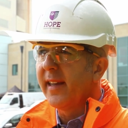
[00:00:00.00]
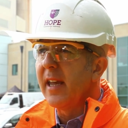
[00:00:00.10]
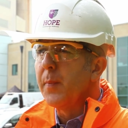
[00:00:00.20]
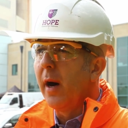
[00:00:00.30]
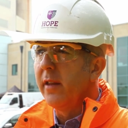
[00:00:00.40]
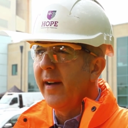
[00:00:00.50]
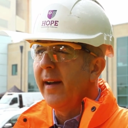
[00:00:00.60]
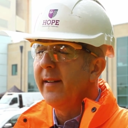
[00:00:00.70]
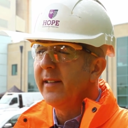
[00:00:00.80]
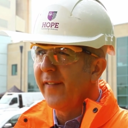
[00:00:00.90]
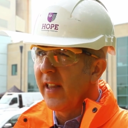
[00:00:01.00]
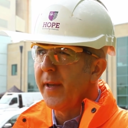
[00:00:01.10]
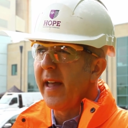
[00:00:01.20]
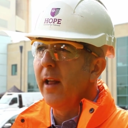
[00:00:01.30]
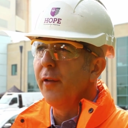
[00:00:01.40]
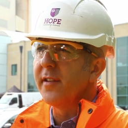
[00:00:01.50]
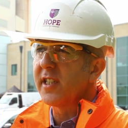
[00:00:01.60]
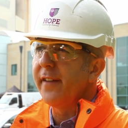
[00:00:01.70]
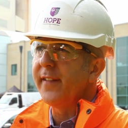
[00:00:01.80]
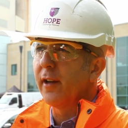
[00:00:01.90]
key part of our developing a health and
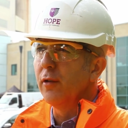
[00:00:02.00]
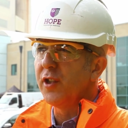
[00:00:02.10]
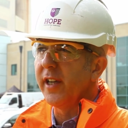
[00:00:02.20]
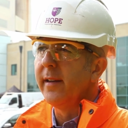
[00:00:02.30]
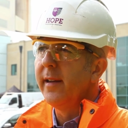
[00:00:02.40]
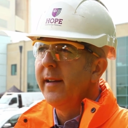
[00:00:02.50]
safety culture